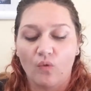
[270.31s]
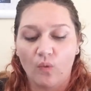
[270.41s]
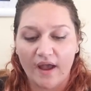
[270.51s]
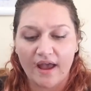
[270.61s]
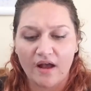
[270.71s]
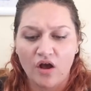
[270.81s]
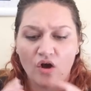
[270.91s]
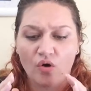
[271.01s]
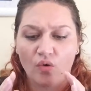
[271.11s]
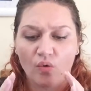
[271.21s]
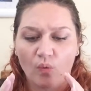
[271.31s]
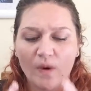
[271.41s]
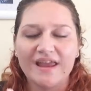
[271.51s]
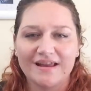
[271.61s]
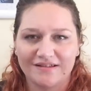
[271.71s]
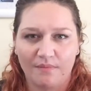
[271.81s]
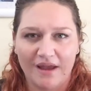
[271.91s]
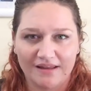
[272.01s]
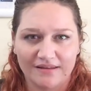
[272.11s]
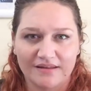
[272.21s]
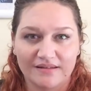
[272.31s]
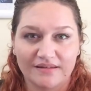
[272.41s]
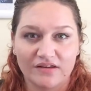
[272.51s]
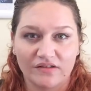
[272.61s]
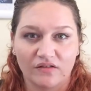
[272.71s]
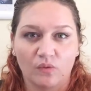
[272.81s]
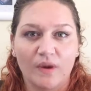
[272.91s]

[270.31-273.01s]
where we get to make the decisions.